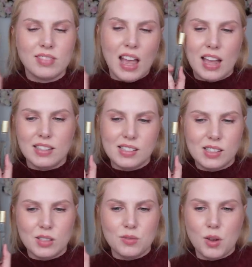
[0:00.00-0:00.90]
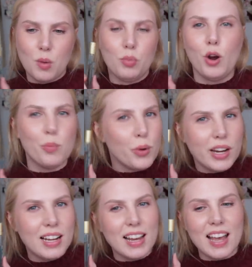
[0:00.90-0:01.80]
as
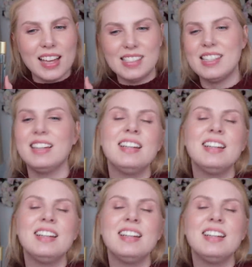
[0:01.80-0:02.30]
appropriate, I guess.